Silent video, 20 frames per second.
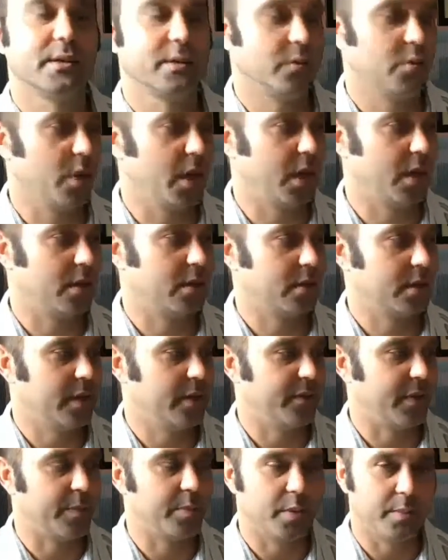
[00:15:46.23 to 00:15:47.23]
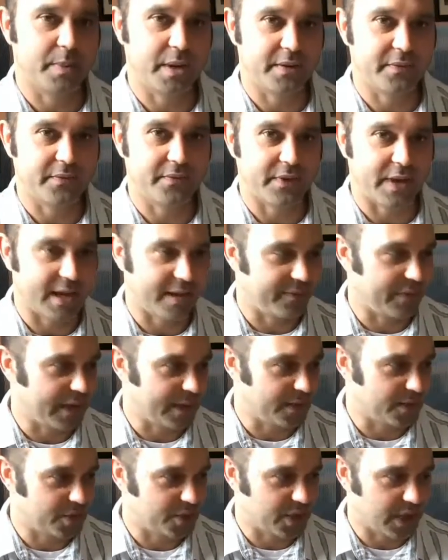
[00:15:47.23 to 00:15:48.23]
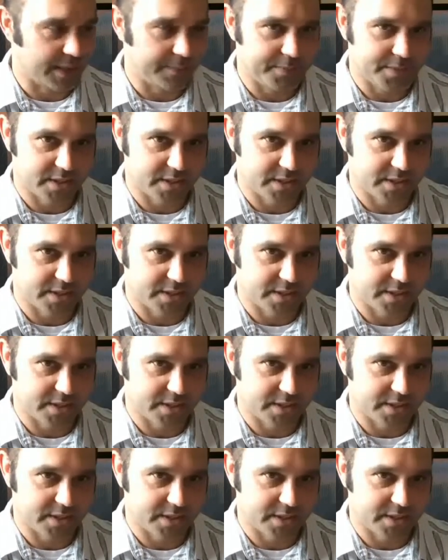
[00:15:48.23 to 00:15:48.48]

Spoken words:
Well, if I put my 5/8 shape